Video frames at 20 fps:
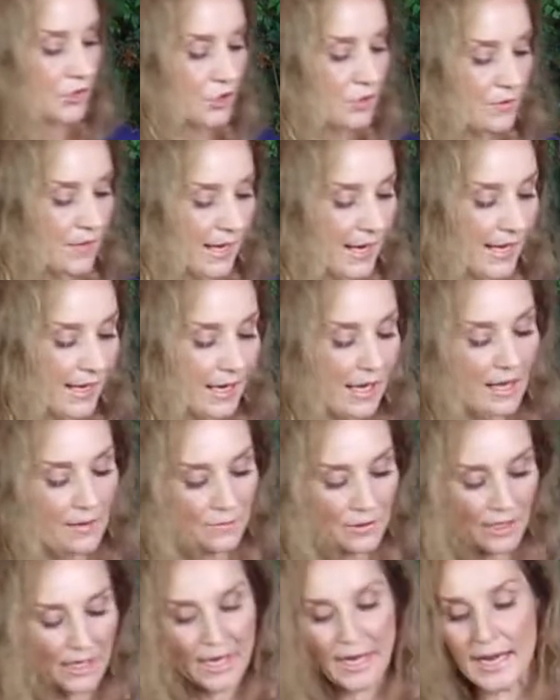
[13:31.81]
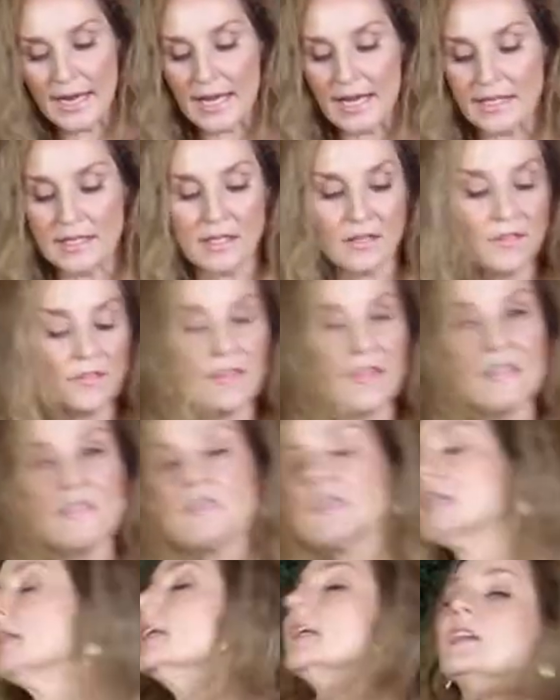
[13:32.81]
To that, I'm going to add, this
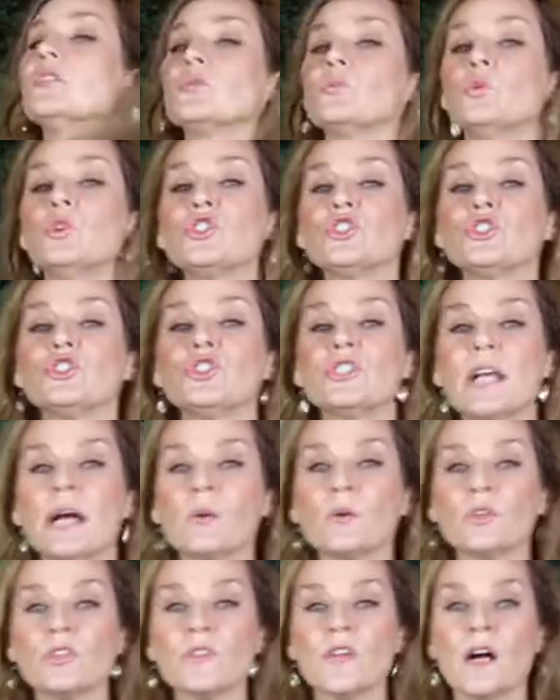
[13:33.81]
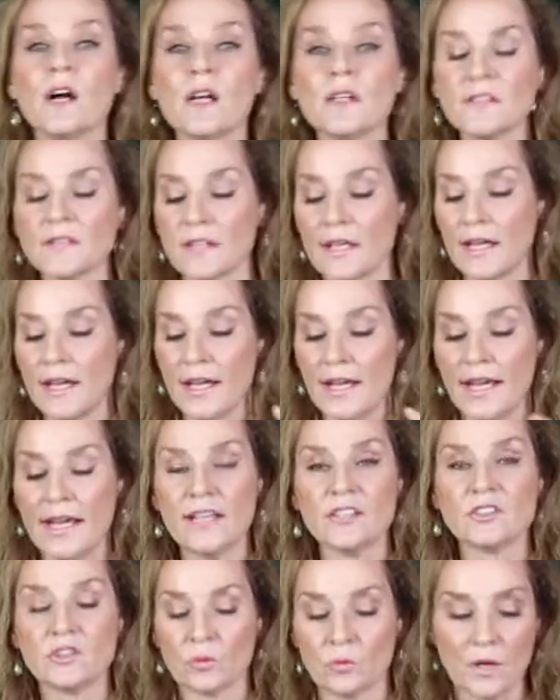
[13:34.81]
is Worcester sour sauce and
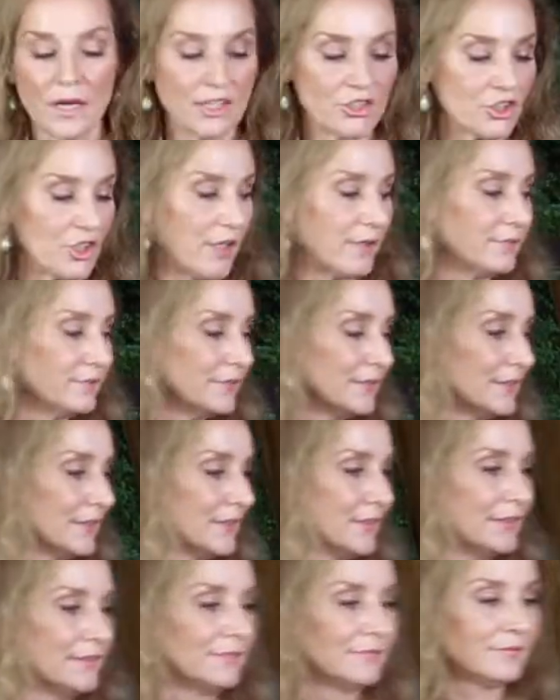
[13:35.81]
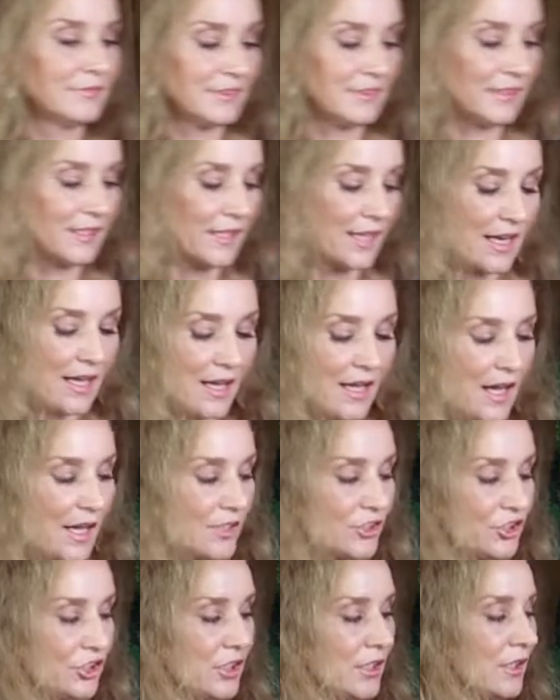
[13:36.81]
sriracha.
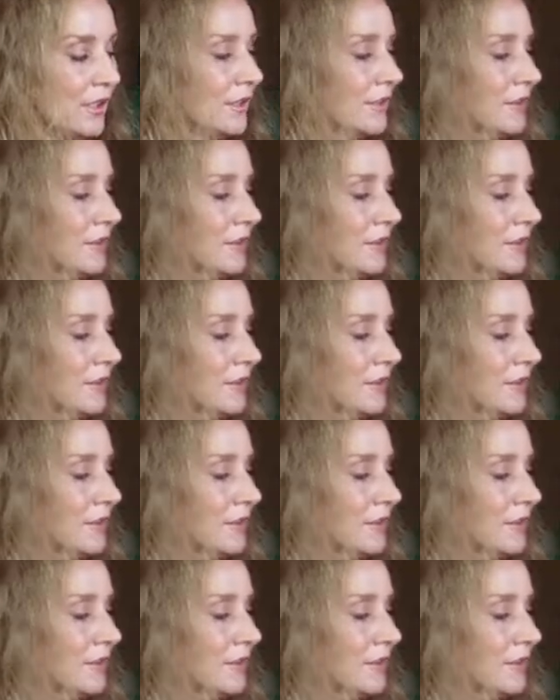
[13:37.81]
Sriracha.